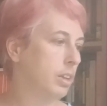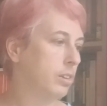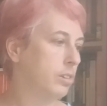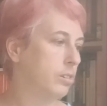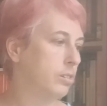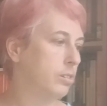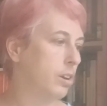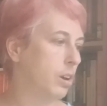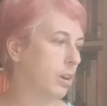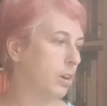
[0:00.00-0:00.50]

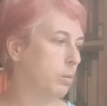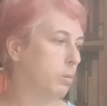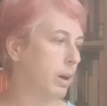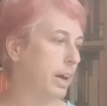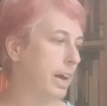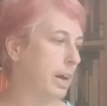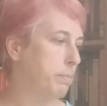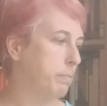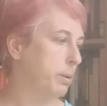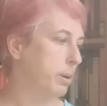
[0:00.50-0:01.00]
So what
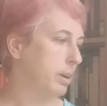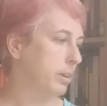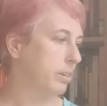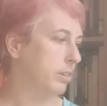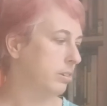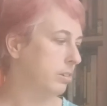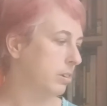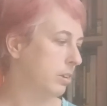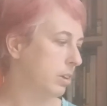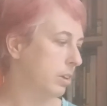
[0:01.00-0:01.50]

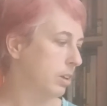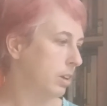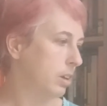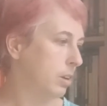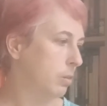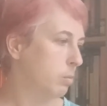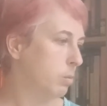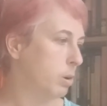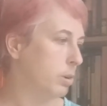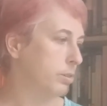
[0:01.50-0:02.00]
happened
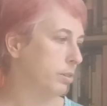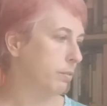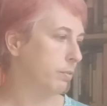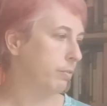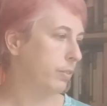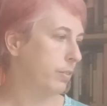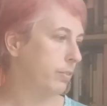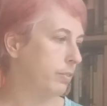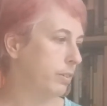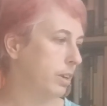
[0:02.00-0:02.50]
was, on
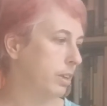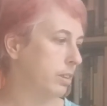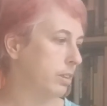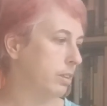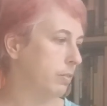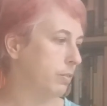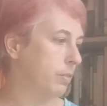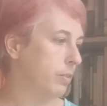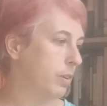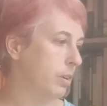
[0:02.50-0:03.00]
15th
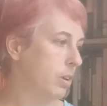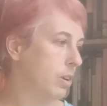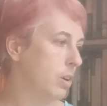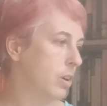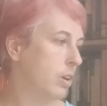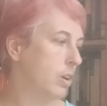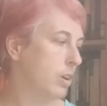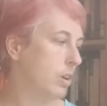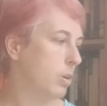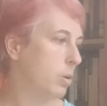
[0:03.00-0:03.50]
of
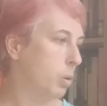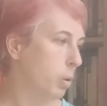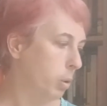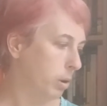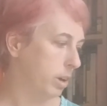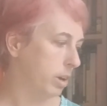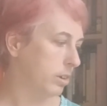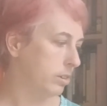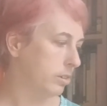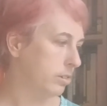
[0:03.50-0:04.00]

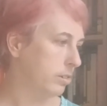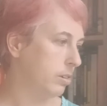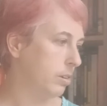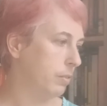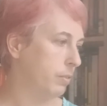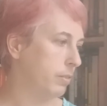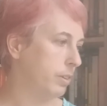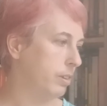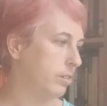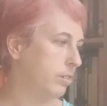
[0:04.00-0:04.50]
August
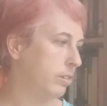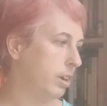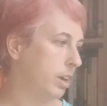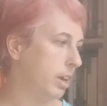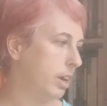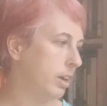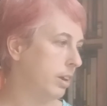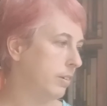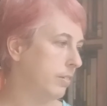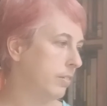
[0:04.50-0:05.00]
of this
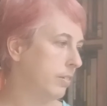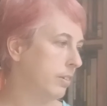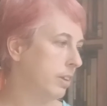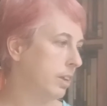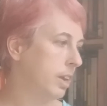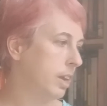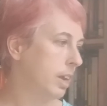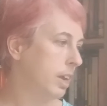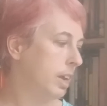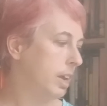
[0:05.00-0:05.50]
year,
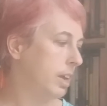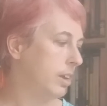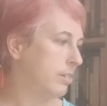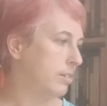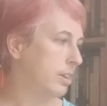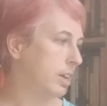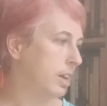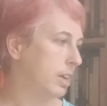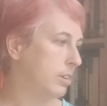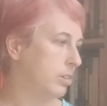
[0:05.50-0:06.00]
is
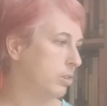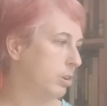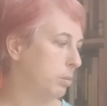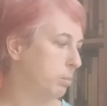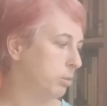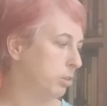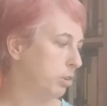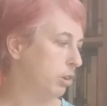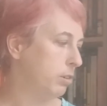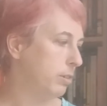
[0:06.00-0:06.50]
that
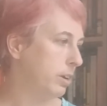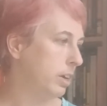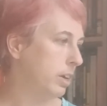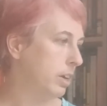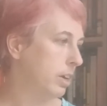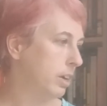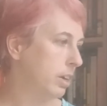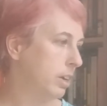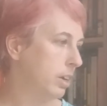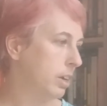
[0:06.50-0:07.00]
Tom Dewey
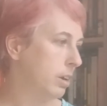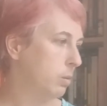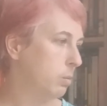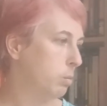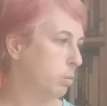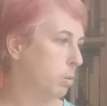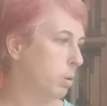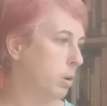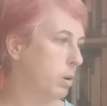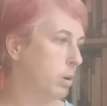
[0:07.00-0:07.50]

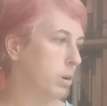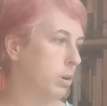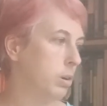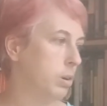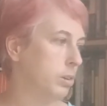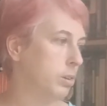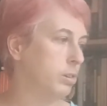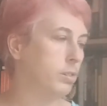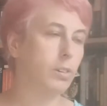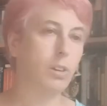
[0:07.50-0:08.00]

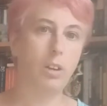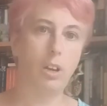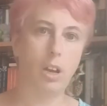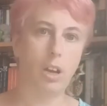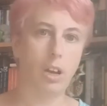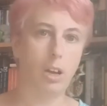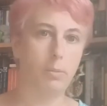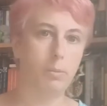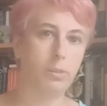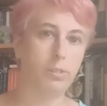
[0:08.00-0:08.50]
was
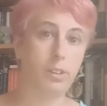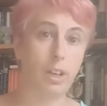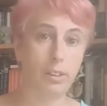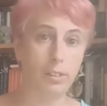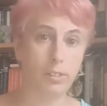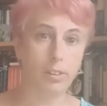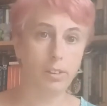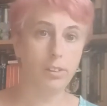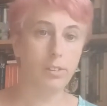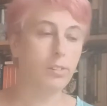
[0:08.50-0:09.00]

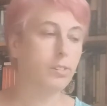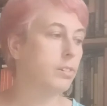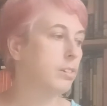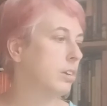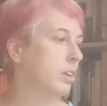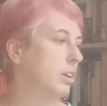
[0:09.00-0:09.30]
sentenced.